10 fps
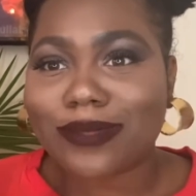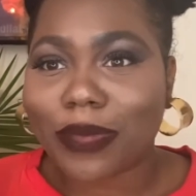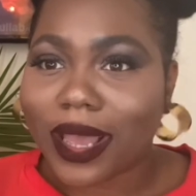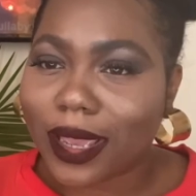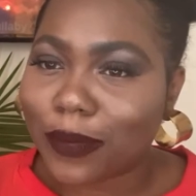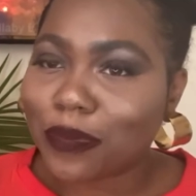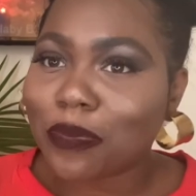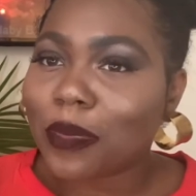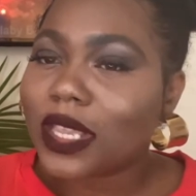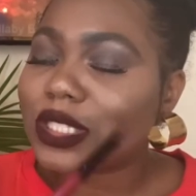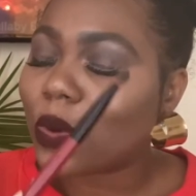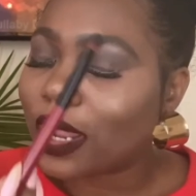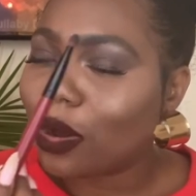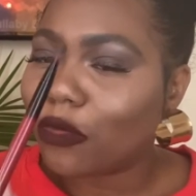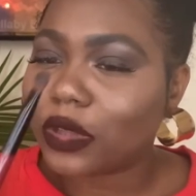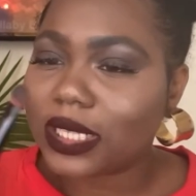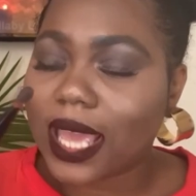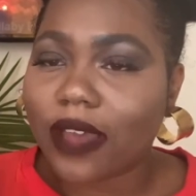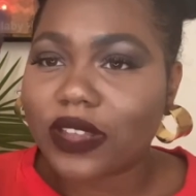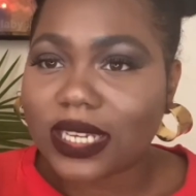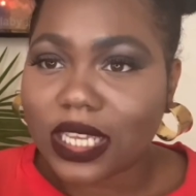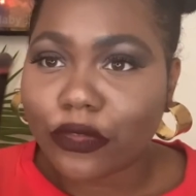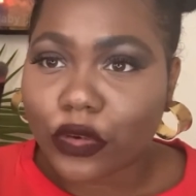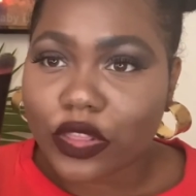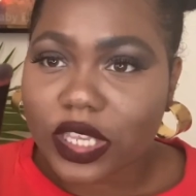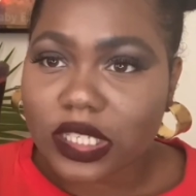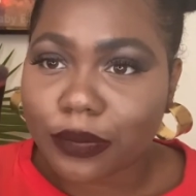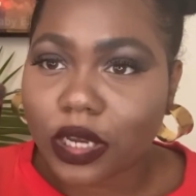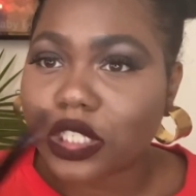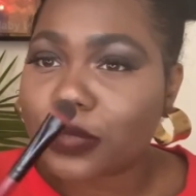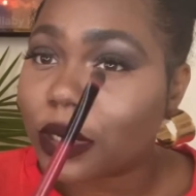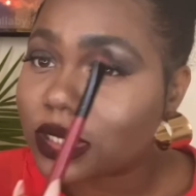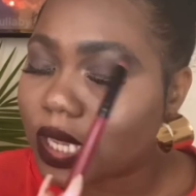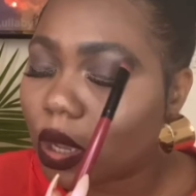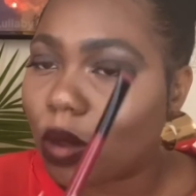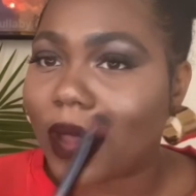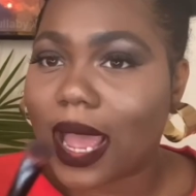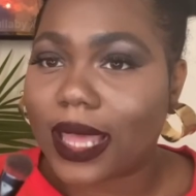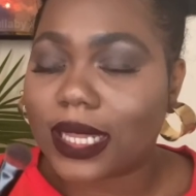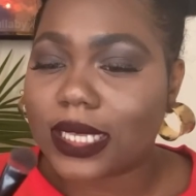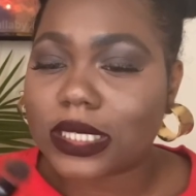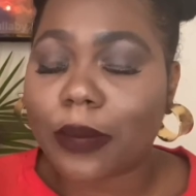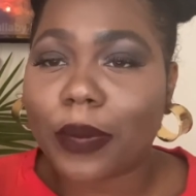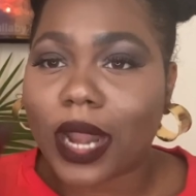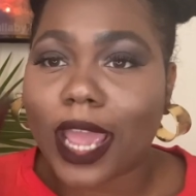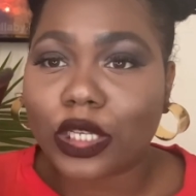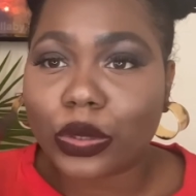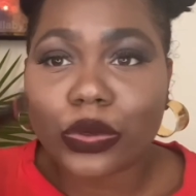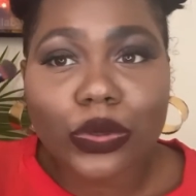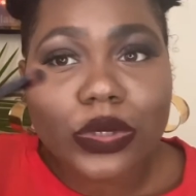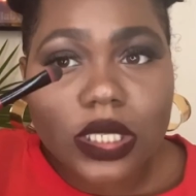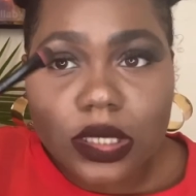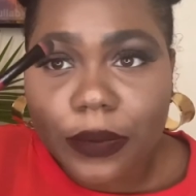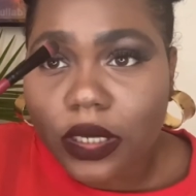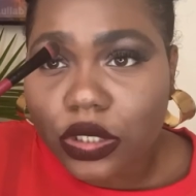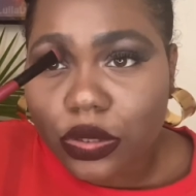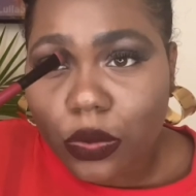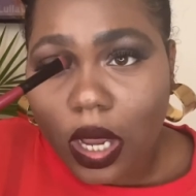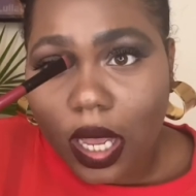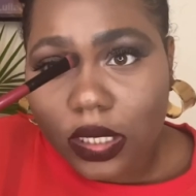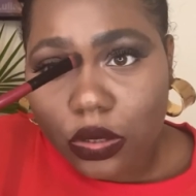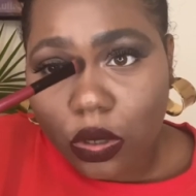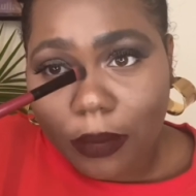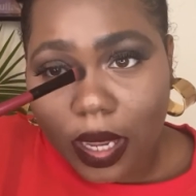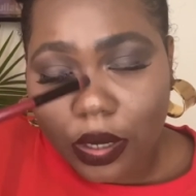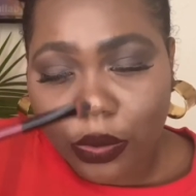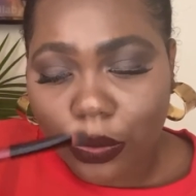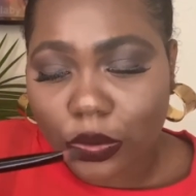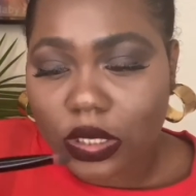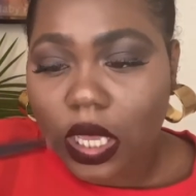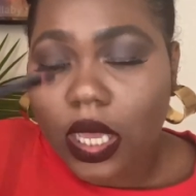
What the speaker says: But, so I don't really have a need for this brush se on my eyelids, but I do use this brush to contour my nose.